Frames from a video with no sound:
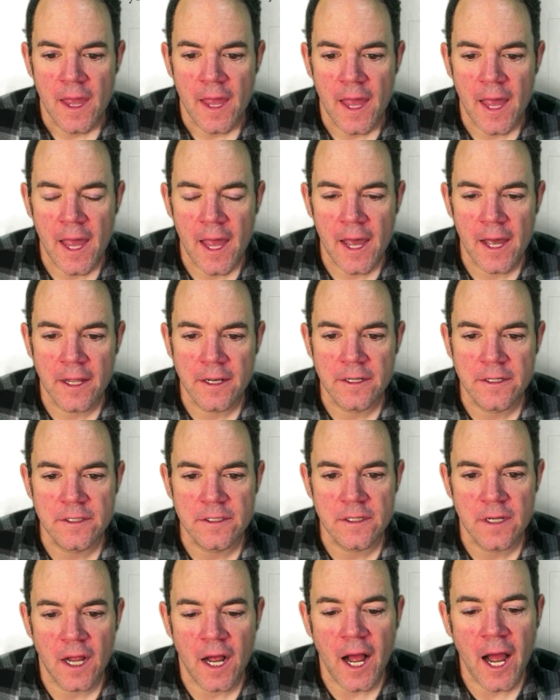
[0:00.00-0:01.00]

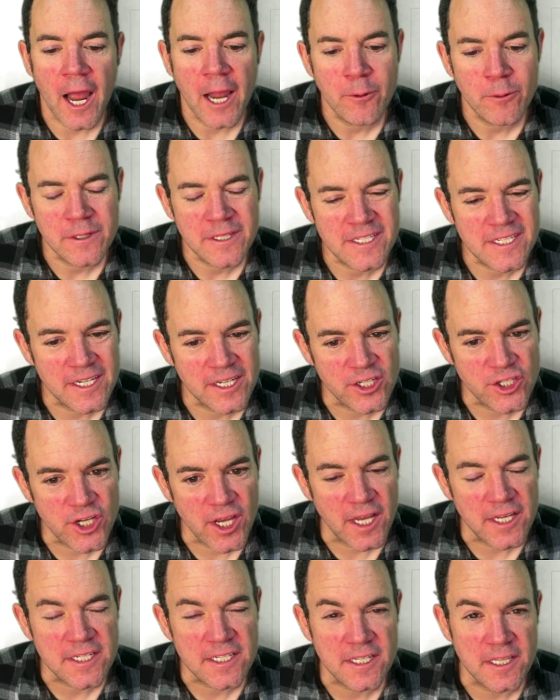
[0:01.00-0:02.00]
and I would
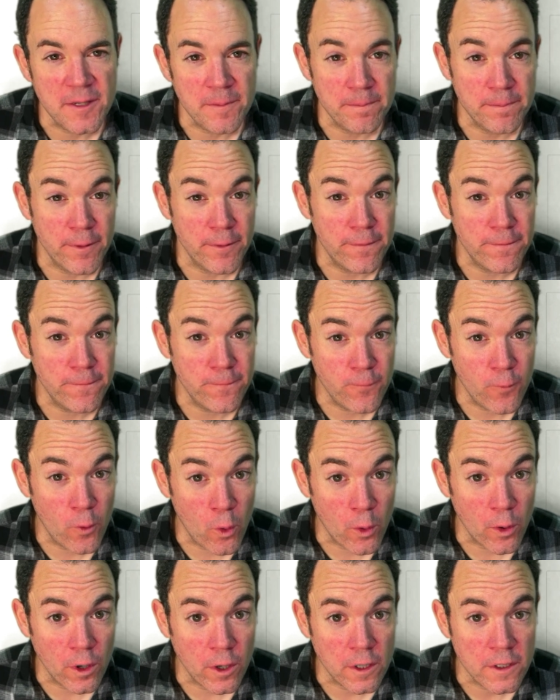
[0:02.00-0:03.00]
suggest that
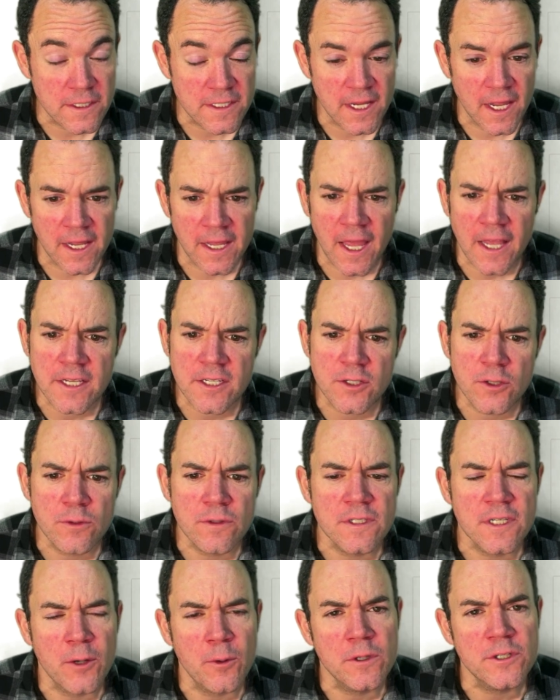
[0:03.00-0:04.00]
before saying, hey
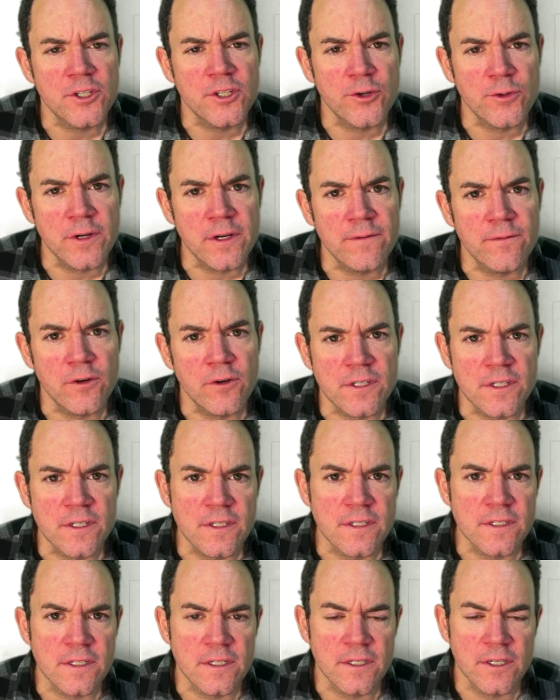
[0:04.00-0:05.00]
students, I want you to read
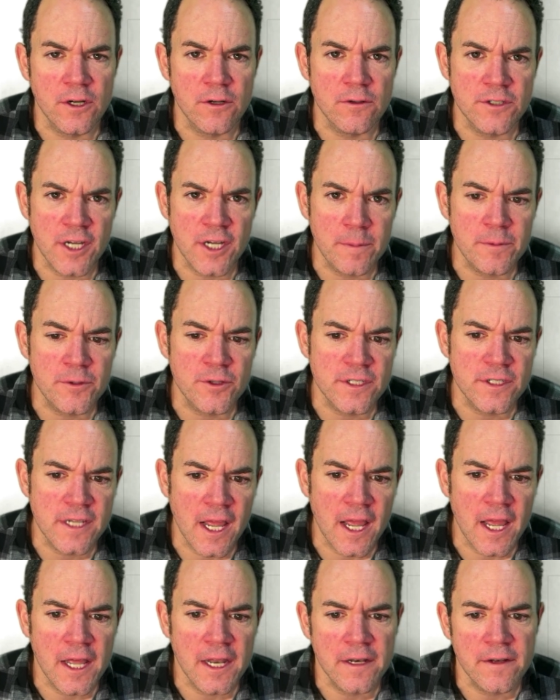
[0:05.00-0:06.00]
verses, chapters
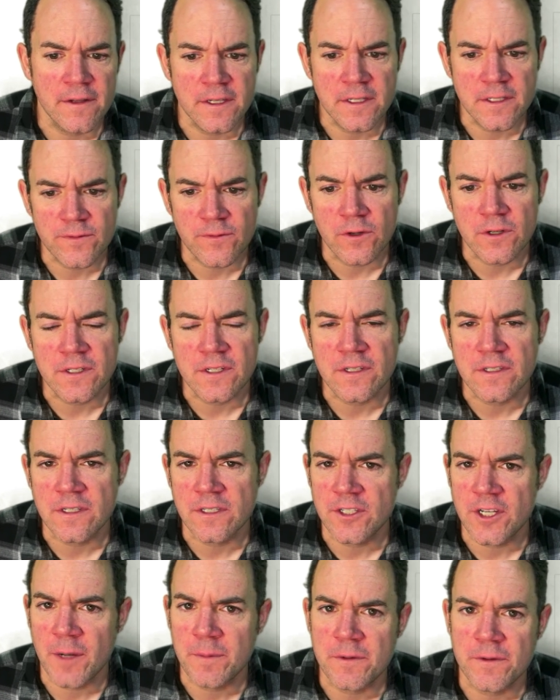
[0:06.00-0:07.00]
10, these verses, and
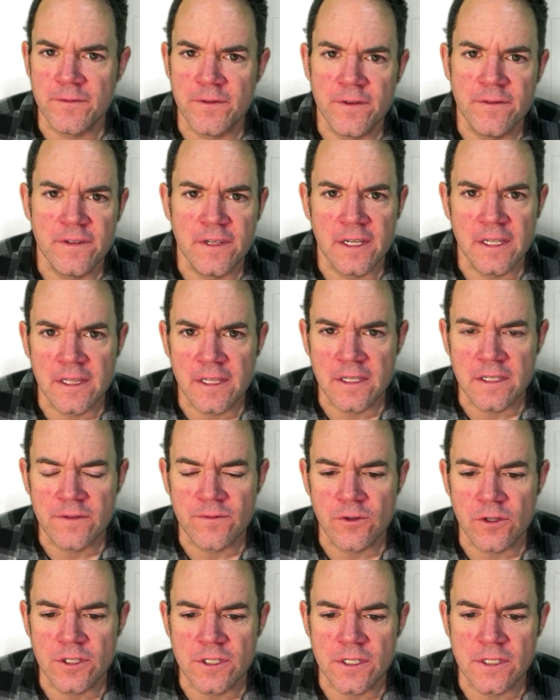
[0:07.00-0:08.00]
chapter 15, these
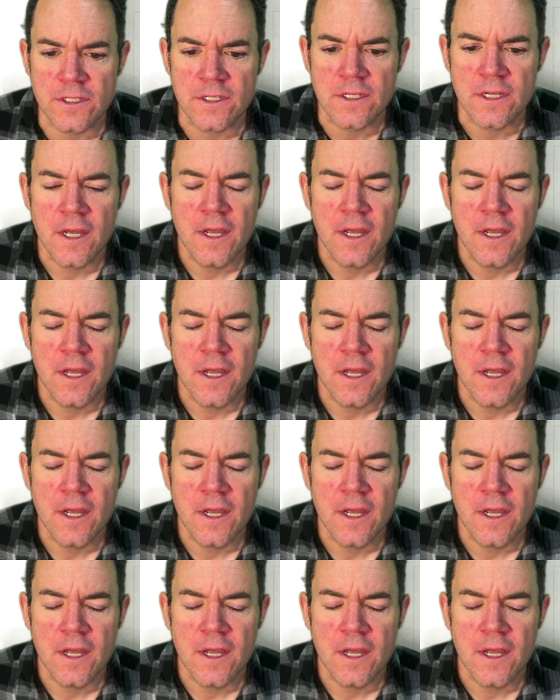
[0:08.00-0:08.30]
verses,